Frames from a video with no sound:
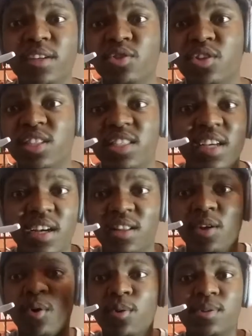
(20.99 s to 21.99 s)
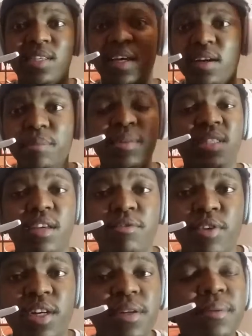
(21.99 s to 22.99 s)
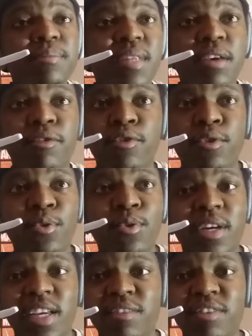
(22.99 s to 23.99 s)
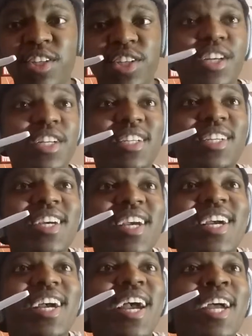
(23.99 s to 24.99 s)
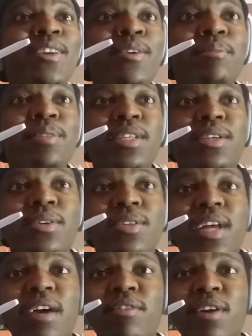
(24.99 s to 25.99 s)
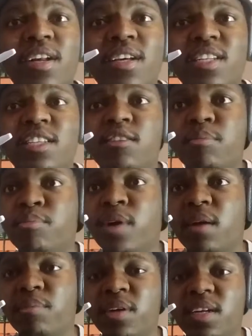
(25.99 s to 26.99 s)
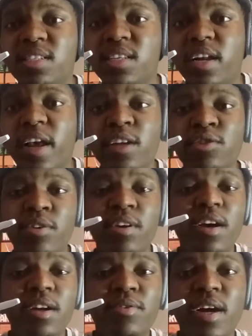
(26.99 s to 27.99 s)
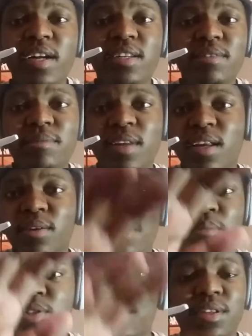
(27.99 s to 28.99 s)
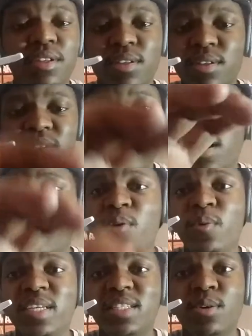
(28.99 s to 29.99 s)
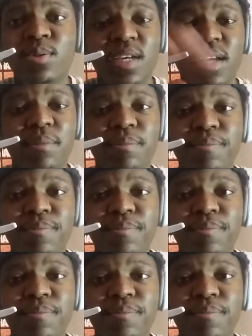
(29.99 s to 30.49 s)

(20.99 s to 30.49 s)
As you can tell, the whole setup's different, if you give a shit. Anyway, I'm just gonna dive right in. This is Brad Pitt as an astronaut, right? Anyway, I'm just not gonna waste no time.